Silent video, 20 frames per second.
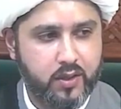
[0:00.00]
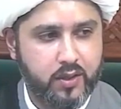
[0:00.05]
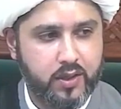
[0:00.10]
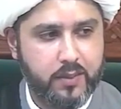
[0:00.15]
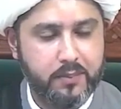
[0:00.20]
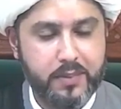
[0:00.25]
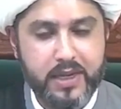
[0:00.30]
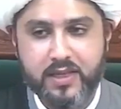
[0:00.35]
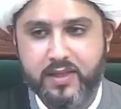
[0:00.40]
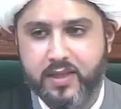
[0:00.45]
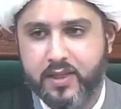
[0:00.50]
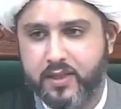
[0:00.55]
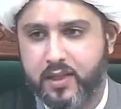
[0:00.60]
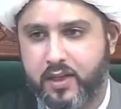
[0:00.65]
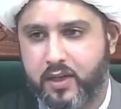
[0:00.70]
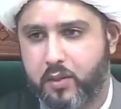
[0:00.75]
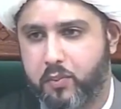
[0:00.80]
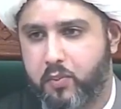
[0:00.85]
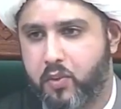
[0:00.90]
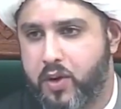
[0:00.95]
They meet at
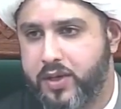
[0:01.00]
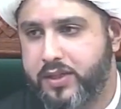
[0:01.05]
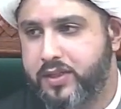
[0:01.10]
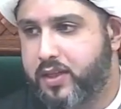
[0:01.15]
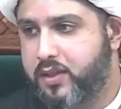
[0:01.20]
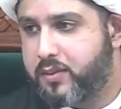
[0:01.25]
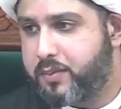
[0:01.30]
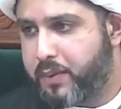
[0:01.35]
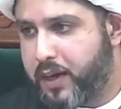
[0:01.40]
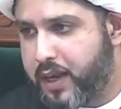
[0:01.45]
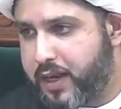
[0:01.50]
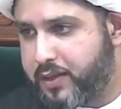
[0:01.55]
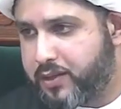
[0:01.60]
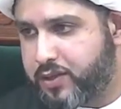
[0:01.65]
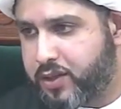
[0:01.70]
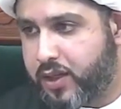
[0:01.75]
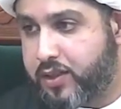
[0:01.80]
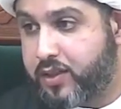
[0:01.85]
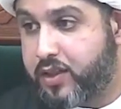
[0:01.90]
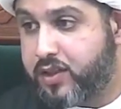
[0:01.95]
an appointed
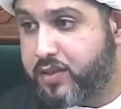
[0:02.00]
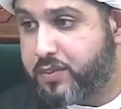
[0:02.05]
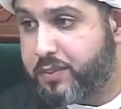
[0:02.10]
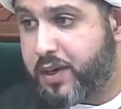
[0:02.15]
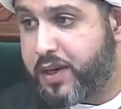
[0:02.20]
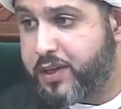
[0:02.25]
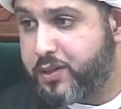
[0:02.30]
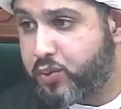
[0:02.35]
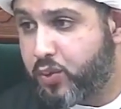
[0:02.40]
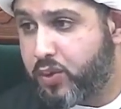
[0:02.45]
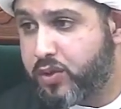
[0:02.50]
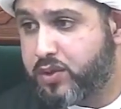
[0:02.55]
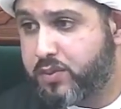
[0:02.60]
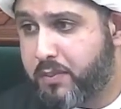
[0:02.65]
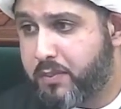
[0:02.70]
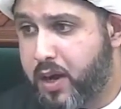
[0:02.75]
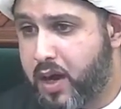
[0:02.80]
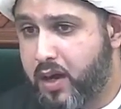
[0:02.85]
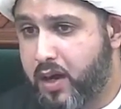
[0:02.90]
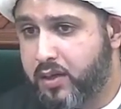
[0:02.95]
place, and this place was
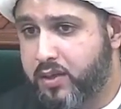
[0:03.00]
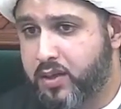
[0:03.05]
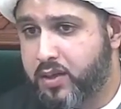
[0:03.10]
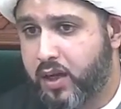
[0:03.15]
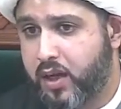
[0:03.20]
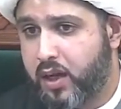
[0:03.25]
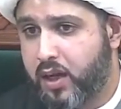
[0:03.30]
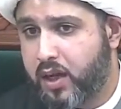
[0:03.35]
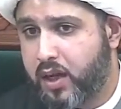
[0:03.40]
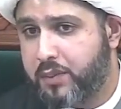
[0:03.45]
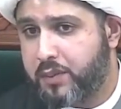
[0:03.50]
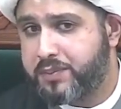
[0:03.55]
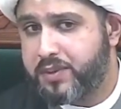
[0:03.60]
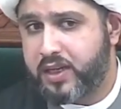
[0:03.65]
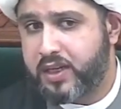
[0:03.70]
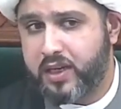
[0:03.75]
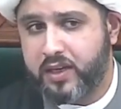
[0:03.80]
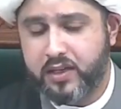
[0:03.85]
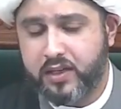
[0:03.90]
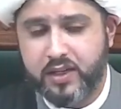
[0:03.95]
marked up
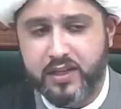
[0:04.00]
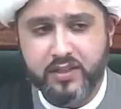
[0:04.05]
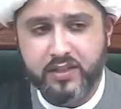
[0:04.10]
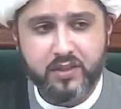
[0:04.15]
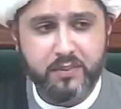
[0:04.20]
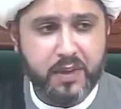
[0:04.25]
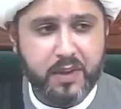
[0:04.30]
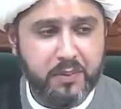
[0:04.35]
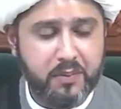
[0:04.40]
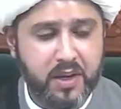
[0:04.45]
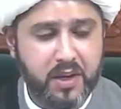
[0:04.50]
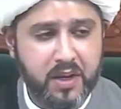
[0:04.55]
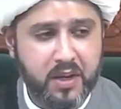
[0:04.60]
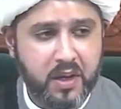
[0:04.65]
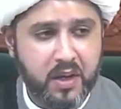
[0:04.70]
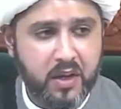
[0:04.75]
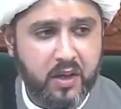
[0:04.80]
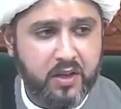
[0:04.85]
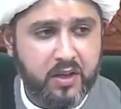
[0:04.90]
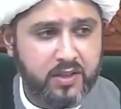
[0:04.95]
till at least maybe
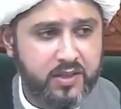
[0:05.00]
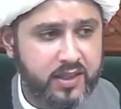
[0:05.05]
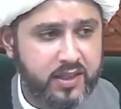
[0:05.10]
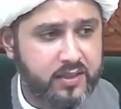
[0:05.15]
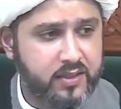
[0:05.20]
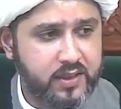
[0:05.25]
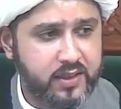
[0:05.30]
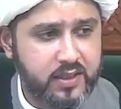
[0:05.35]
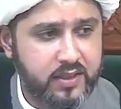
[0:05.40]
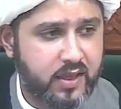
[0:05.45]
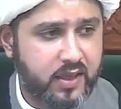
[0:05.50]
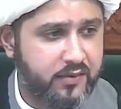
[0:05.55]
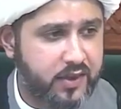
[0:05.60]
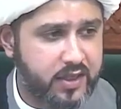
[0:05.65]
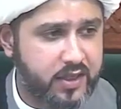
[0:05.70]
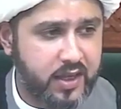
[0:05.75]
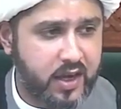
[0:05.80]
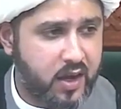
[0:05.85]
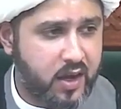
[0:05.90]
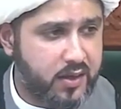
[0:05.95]
sixty,
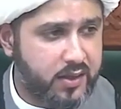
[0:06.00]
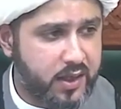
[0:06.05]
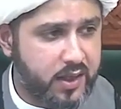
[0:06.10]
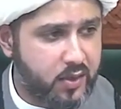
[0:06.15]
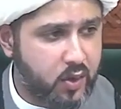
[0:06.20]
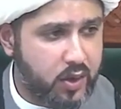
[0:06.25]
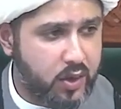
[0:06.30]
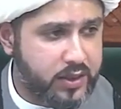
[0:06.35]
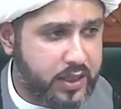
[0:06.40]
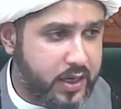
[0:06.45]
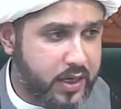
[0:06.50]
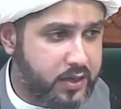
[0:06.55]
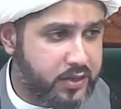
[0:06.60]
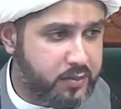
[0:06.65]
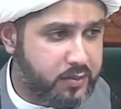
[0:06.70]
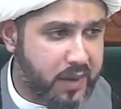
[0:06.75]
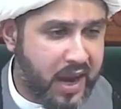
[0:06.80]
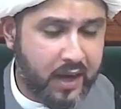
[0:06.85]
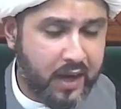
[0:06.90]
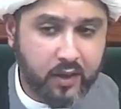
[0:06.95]
seventy, one hundred odd
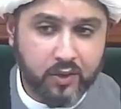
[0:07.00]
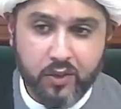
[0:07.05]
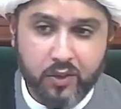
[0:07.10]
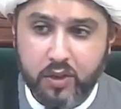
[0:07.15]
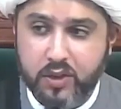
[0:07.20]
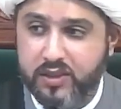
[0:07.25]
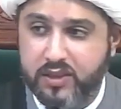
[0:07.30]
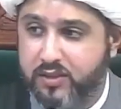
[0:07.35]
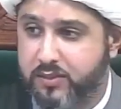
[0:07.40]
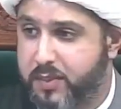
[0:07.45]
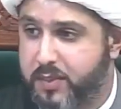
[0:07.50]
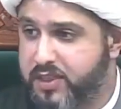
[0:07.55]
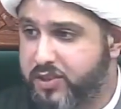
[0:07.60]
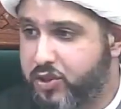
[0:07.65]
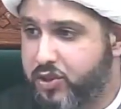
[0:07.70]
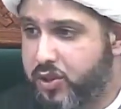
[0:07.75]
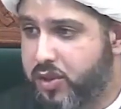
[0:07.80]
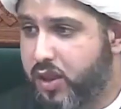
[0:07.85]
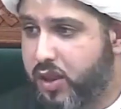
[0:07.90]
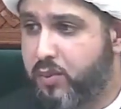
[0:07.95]
years back, known as
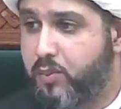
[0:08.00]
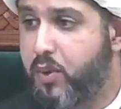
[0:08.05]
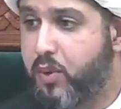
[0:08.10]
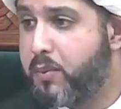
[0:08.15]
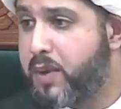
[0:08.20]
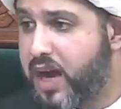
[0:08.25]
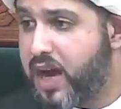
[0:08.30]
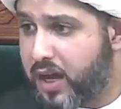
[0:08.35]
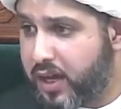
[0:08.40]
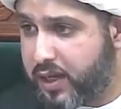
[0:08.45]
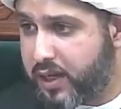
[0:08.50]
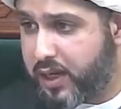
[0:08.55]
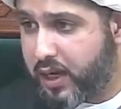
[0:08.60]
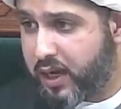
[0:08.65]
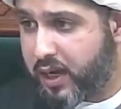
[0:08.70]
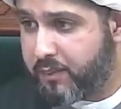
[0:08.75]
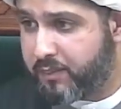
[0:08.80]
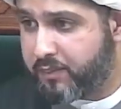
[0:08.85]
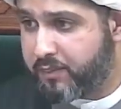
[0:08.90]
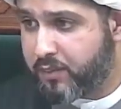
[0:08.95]
Masjid
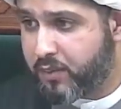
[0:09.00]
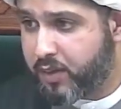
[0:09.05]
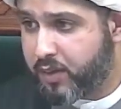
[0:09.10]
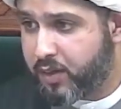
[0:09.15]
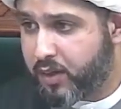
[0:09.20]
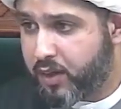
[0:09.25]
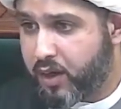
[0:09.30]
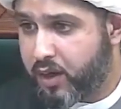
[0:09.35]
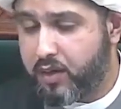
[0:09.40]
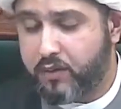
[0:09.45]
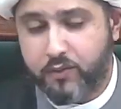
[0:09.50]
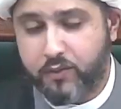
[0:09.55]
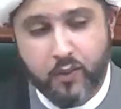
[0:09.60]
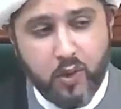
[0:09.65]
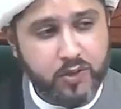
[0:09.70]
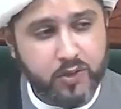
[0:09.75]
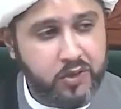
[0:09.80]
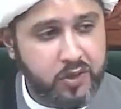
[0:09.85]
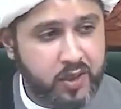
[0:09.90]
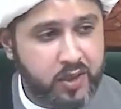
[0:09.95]
al-Mubahala.
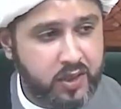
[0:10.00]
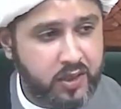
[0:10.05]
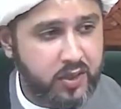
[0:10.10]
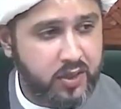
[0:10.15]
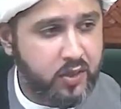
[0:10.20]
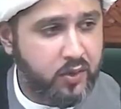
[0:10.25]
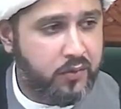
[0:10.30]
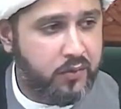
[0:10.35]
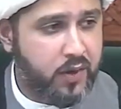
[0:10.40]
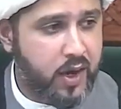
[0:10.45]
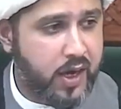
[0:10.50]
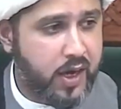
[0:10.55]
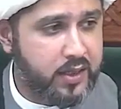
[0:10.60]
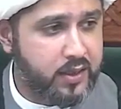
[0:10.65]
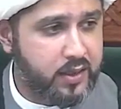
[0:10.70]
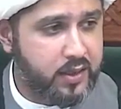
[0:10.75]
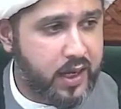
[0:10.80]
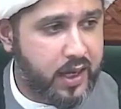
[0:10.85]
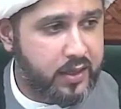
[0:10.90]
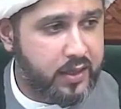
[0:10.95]
Unfortunately, you
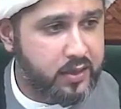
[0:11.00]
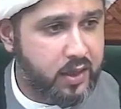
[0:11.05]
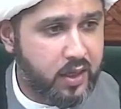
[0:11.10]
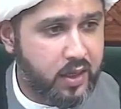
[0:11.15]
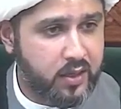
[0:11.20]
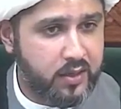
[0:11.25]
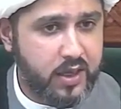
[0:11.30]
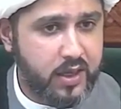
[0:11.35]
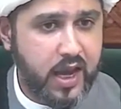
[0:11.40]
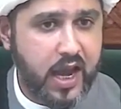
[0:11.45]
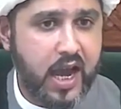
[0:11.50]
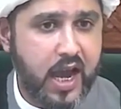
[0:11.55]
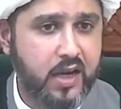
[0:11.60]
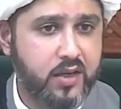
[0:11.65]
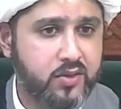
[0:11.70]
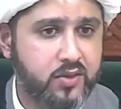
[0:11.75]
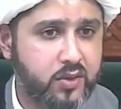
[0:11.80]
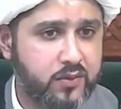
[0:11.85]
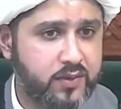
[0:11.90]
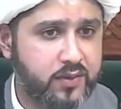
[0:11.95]
find that the
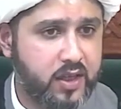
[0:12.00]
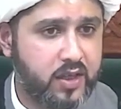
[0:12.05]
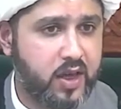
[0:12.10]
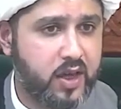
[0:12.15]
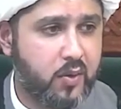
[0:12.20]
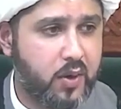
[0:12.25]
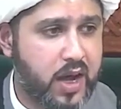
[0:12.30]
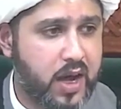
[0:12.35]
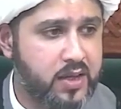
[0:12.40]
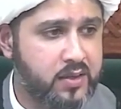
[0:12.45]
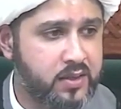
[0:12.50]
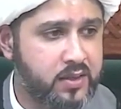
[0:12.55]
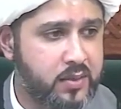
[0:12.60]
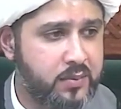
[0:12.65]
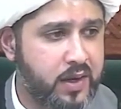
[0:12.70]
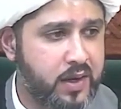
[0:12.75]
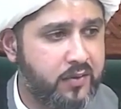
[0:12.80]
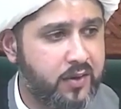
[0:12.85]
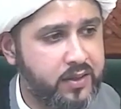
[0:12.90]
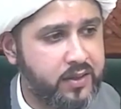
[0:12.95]
acts of the
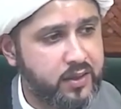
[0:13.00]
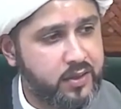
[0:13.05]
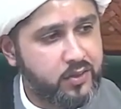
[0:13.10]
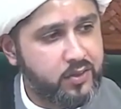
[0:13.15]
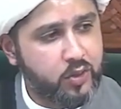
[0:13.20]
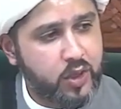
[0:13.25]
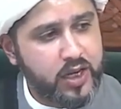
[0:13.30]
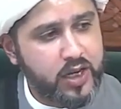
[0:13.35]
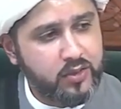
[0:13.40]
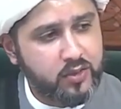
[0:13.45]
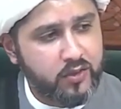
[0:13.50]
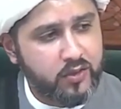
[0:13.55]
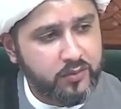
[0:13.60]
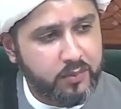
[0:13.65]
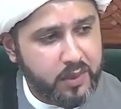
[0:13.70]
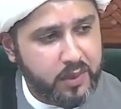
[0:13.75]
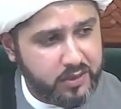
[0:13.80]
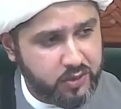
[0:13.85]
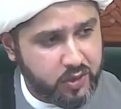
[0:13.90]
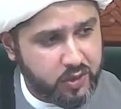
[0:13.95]
Nawasib, even the trace of
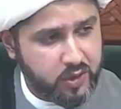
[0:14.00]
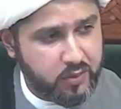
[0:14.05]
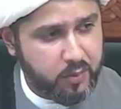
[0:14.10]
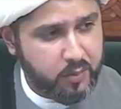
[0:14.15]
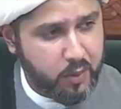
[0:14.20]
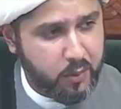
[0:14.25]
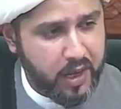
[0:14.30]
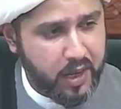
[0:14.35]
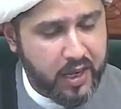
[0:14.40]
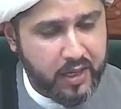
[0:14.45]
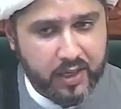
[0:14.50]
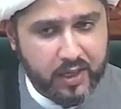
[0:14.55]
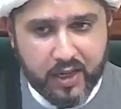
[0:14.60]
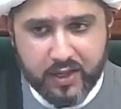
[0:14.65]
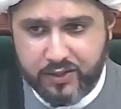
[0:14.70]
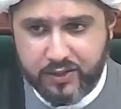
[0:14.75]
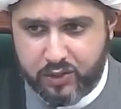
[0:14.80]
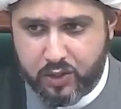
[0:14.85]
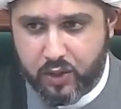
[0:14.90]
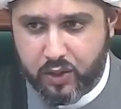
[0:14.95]
Masjid
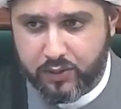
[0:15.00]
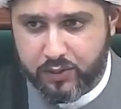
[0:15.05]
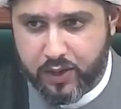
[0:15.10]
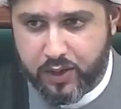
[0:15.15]
al-Mubahala, is not